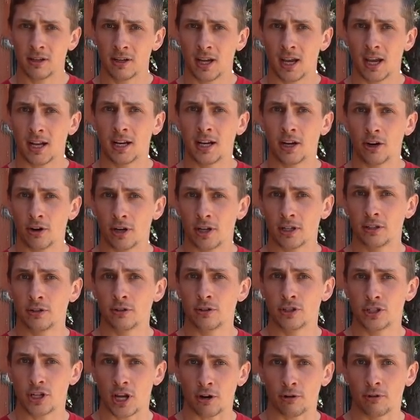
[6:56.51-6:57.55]
adhering to
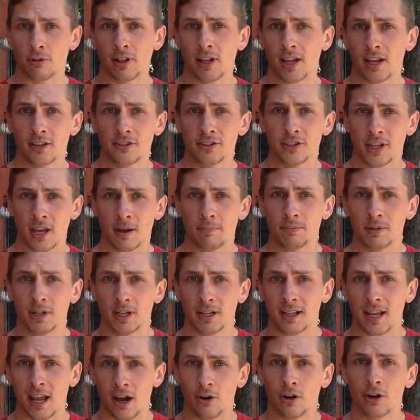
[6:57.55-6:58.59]
generally accepted
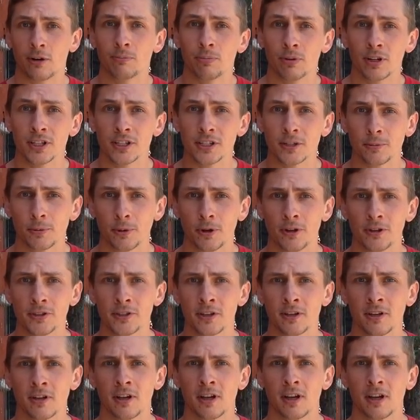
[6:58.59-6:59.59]
accounting principles,